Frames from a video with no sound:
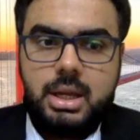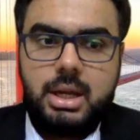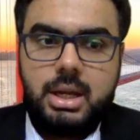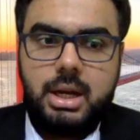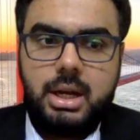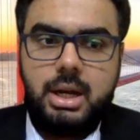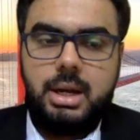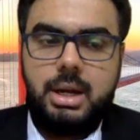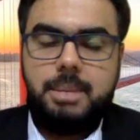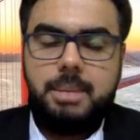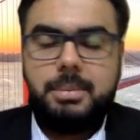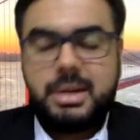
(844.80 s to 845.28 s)

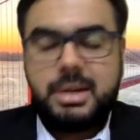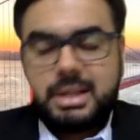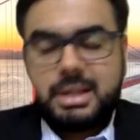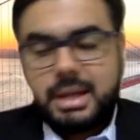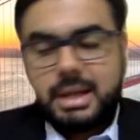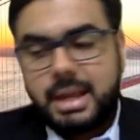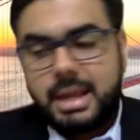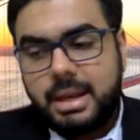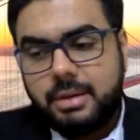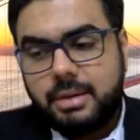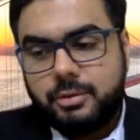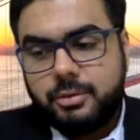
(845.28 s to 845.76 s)
But
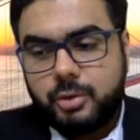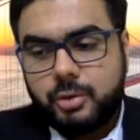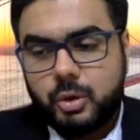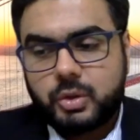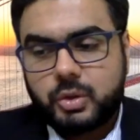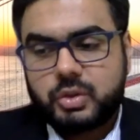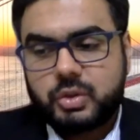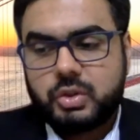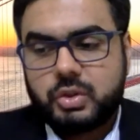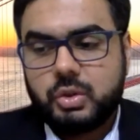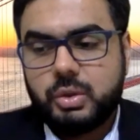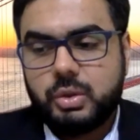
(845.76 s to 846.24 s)
again,
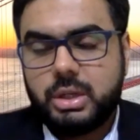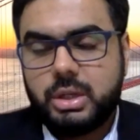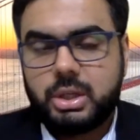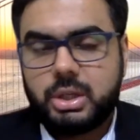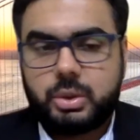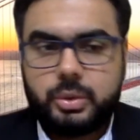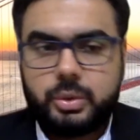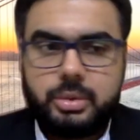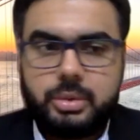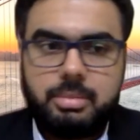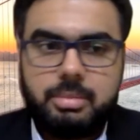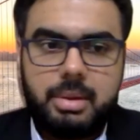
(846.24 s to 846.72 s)
folks, you need
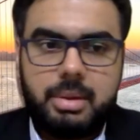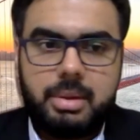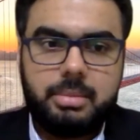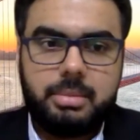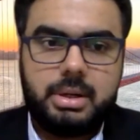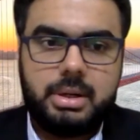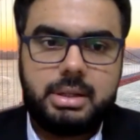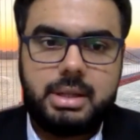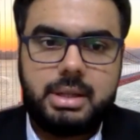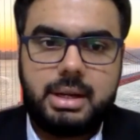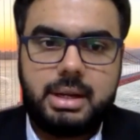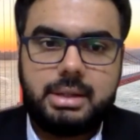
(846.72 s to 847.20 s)
to
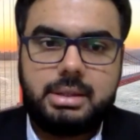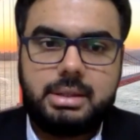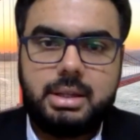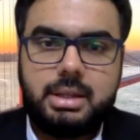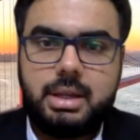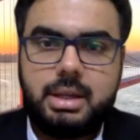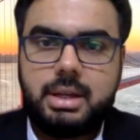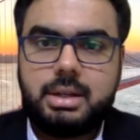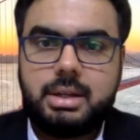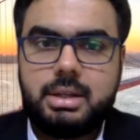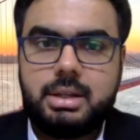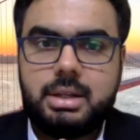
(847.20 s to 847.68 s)
remember that
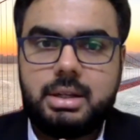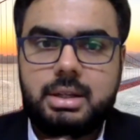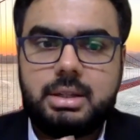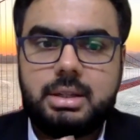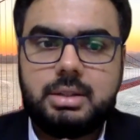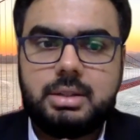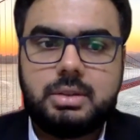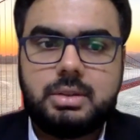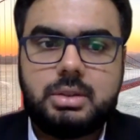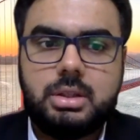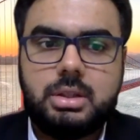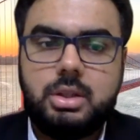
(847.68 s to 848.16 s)
there
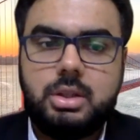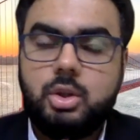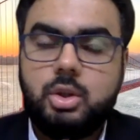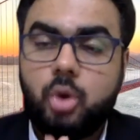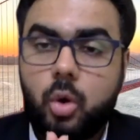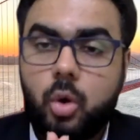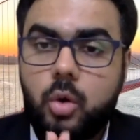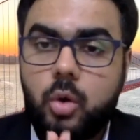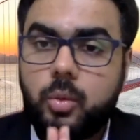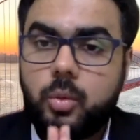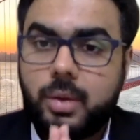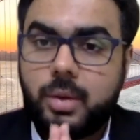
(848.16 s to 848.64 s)
is
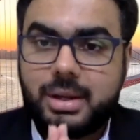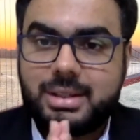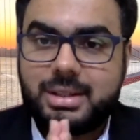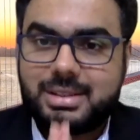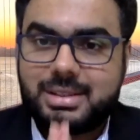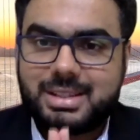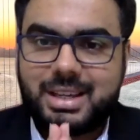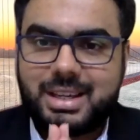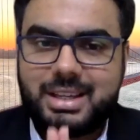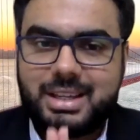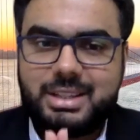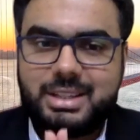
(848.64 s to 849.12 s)
no
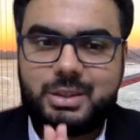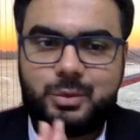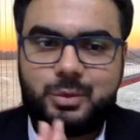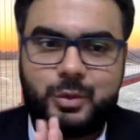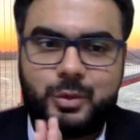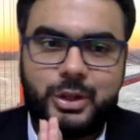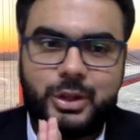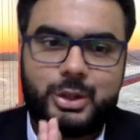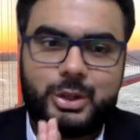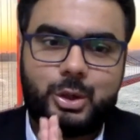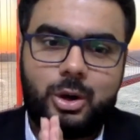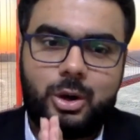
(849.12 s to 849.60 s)

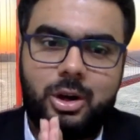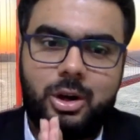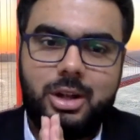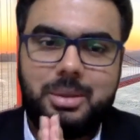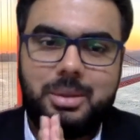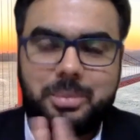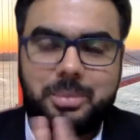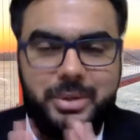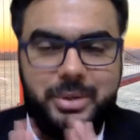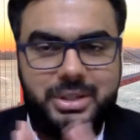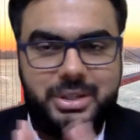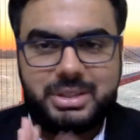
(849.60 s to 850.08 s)
one-size-fits-all
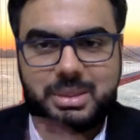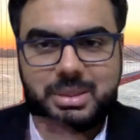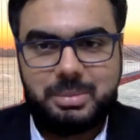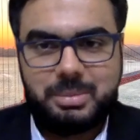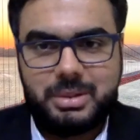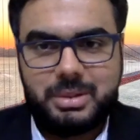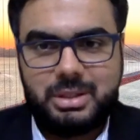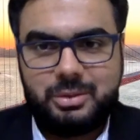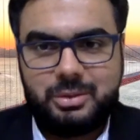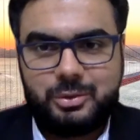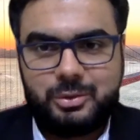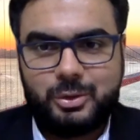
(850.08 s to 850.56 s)

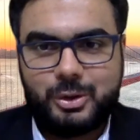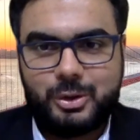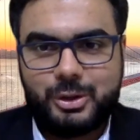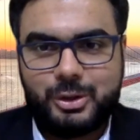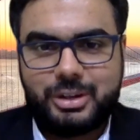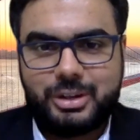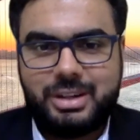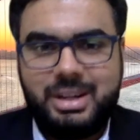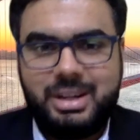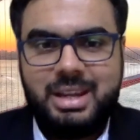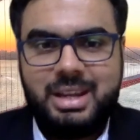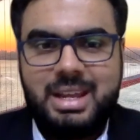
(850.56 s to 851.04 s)
principle
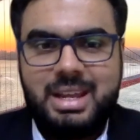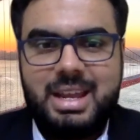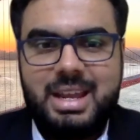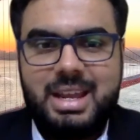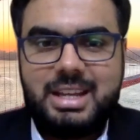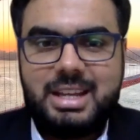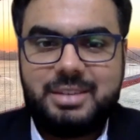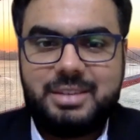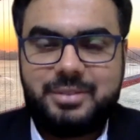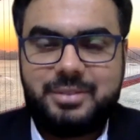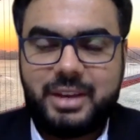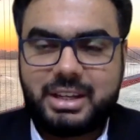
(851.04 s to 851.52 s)
for
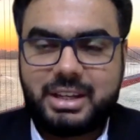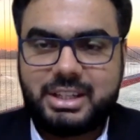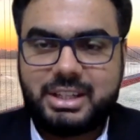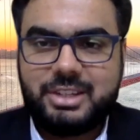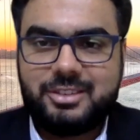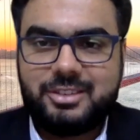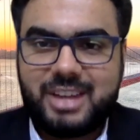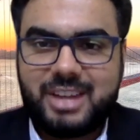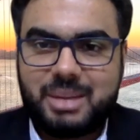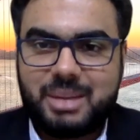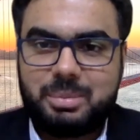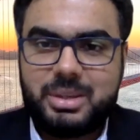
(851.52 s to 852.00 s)
an effective
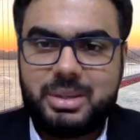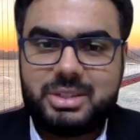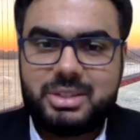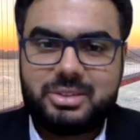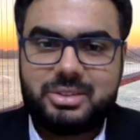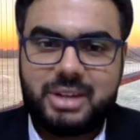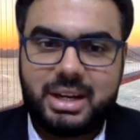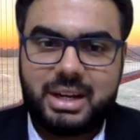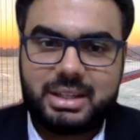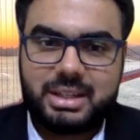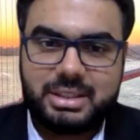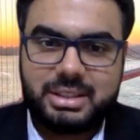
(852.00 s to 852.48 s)
IP
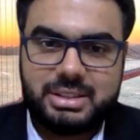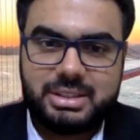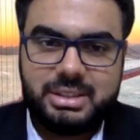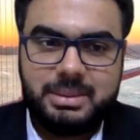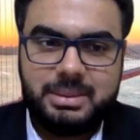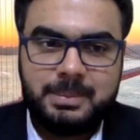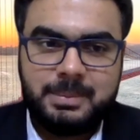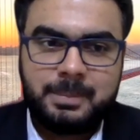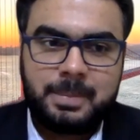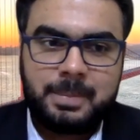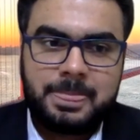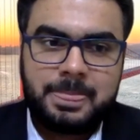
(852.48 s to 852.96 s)
strategy.
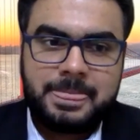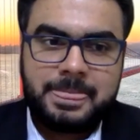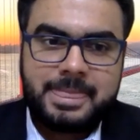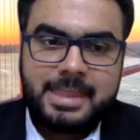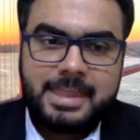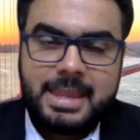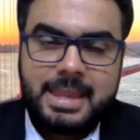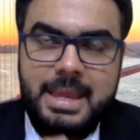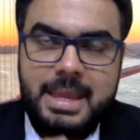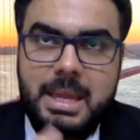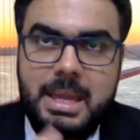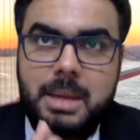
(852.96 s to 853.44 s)

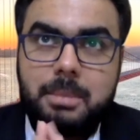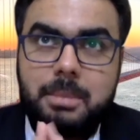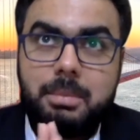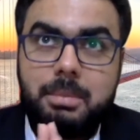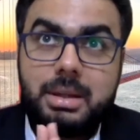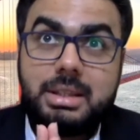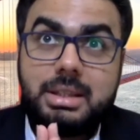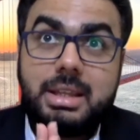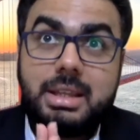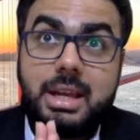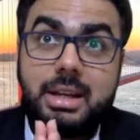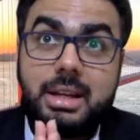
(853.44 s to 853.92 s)

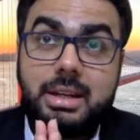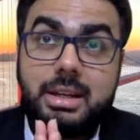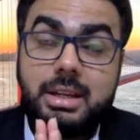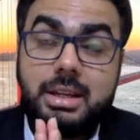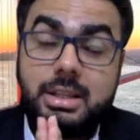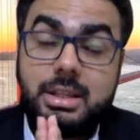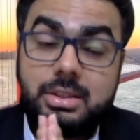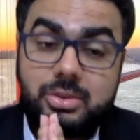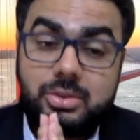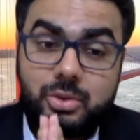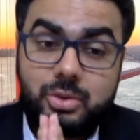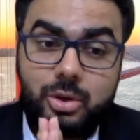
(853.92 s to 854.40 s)
But there
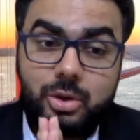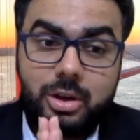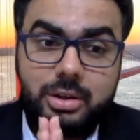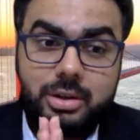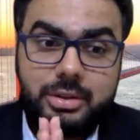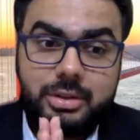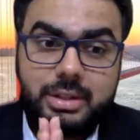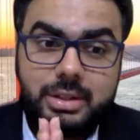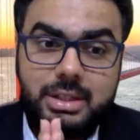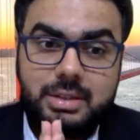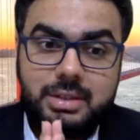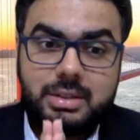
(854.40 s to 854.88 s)
is strong
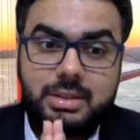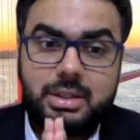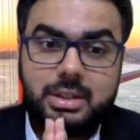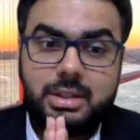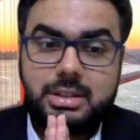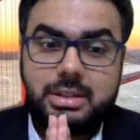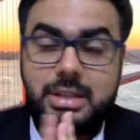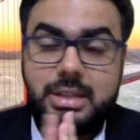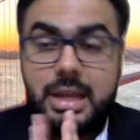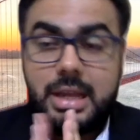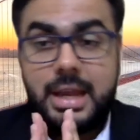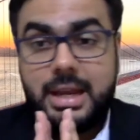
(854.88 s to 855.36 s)

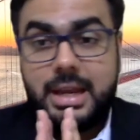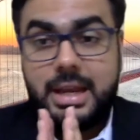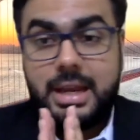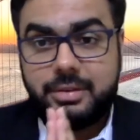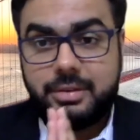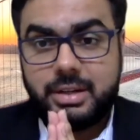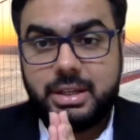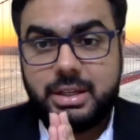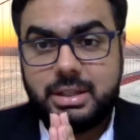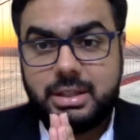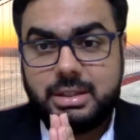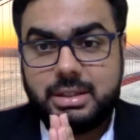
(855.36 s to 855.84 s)
research and
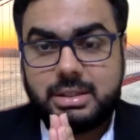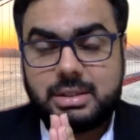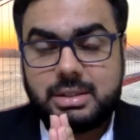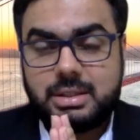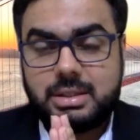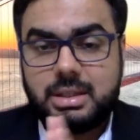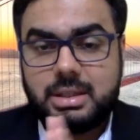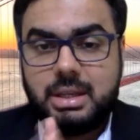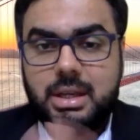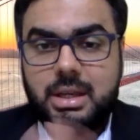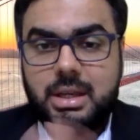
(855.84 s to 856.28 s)
evidence